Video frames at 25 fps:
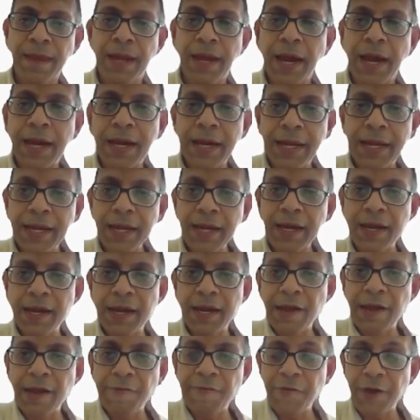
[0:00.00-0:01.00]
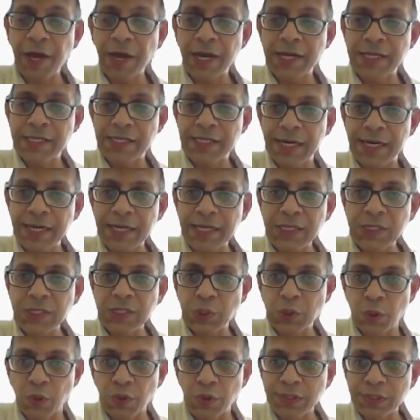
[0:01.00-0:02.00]
And here, if we are studying
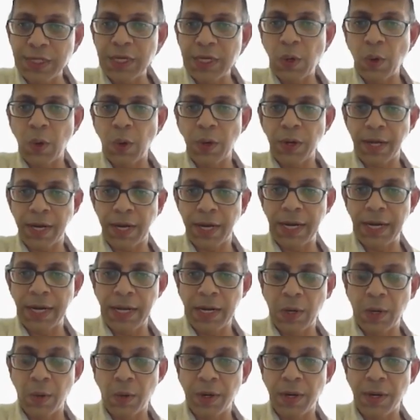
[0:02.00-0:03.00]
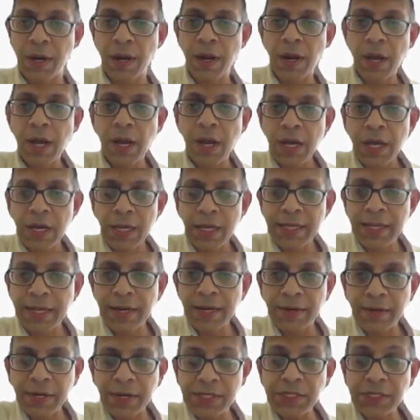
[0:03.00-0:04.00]
source encoder and decoder,
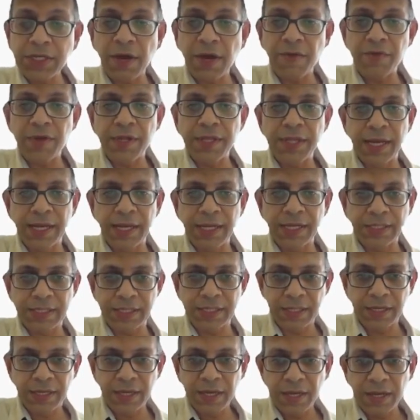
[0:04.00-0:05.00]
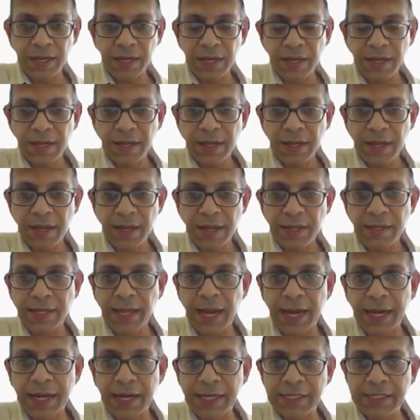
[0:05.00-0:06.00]
then rest of the things
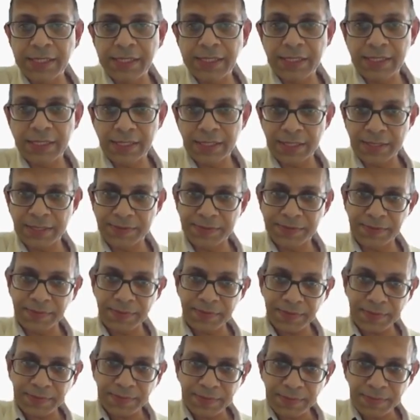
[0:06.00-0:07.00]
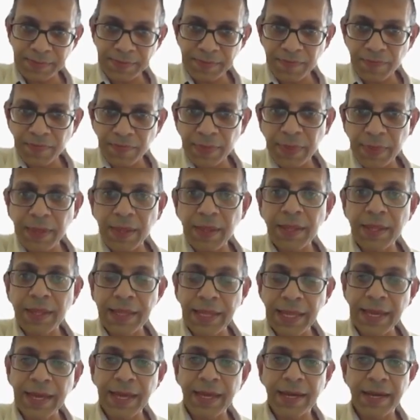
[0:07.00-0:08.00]
that is
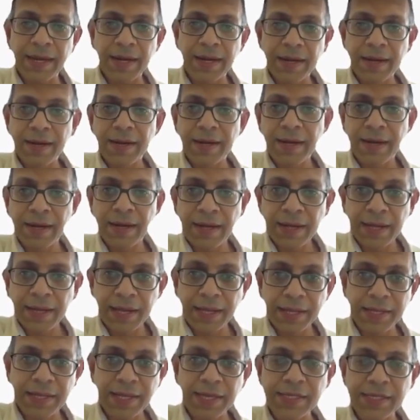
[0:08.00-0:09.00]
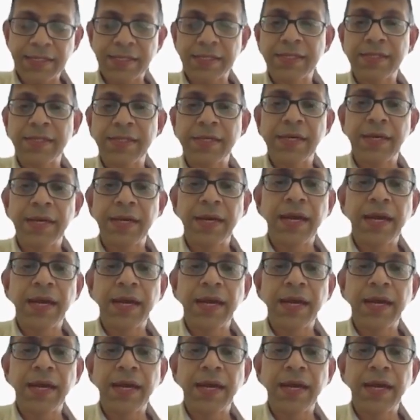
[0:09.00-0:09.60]
there in this